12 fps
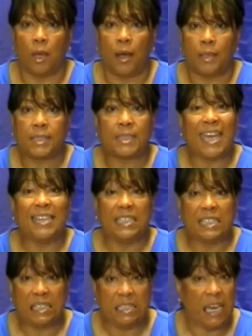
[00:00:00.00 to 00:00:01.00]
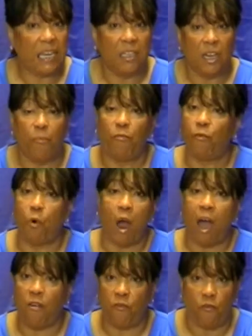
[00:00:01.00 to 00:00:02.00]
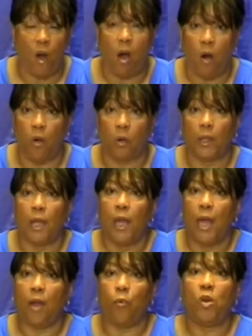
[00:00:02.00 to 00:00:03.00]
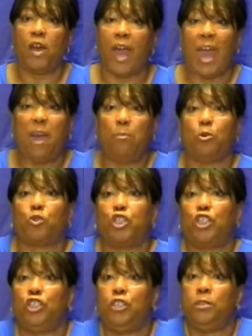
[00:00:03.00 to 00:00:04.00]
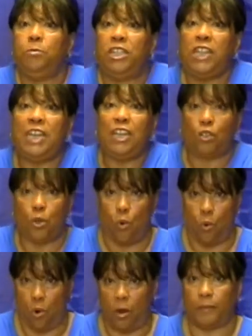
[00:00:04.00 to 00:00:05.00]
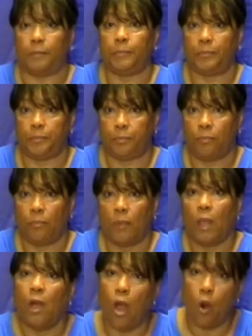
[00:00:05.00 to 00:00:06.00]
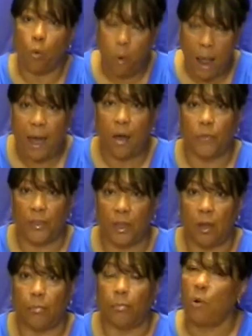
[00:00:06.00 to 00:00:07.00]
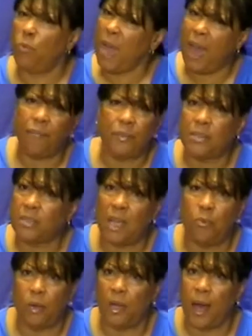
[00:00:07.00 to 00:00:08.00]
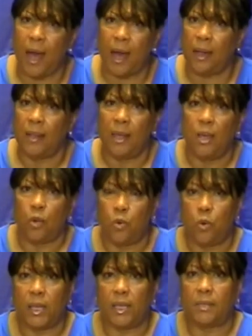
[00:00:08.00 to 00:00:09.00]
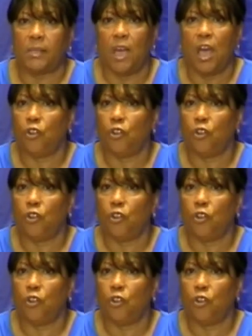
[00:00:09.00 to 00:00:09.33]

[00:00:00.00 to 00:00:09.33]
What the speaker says: Satan is setting up for our fall, and we're able to detour around them. But we have to stay with God, Queens.